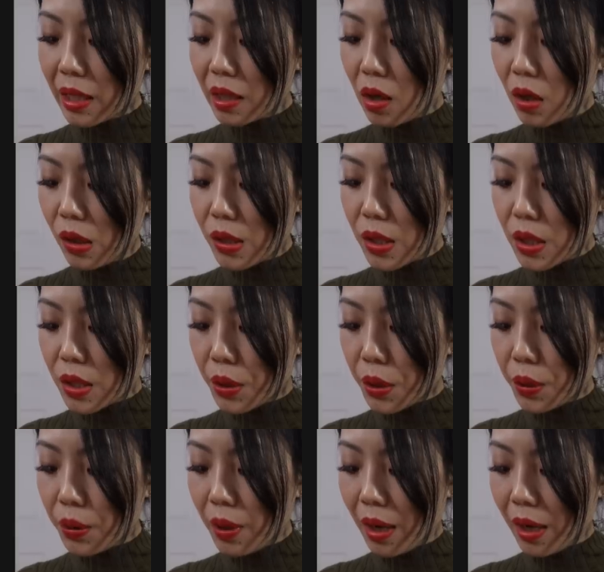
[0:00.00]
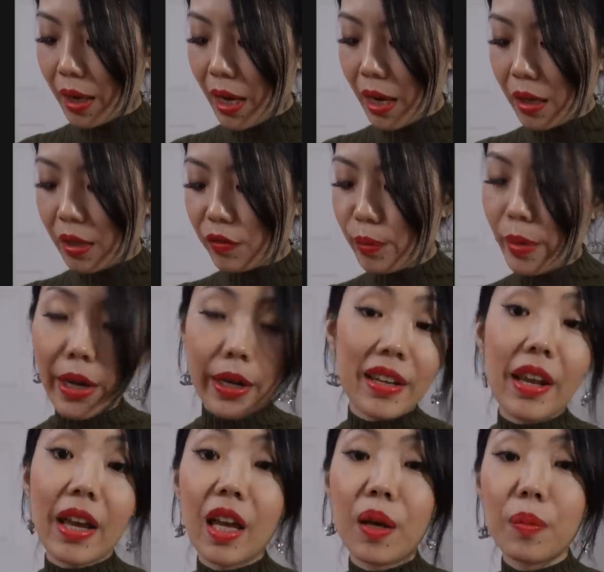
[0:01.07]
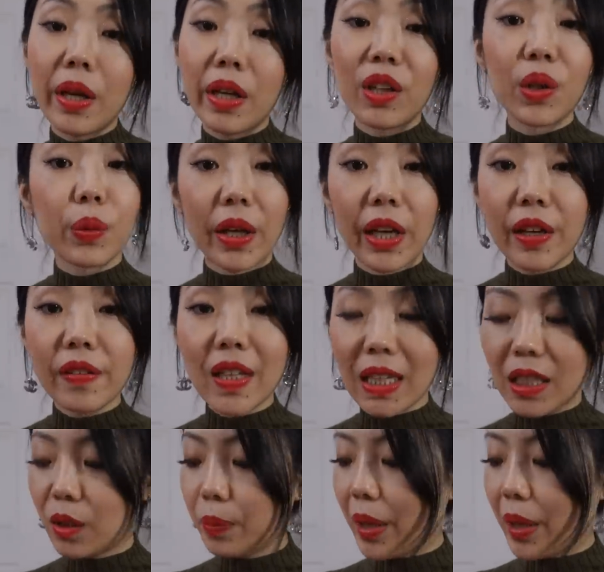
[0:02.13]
and also I have my name engraved at the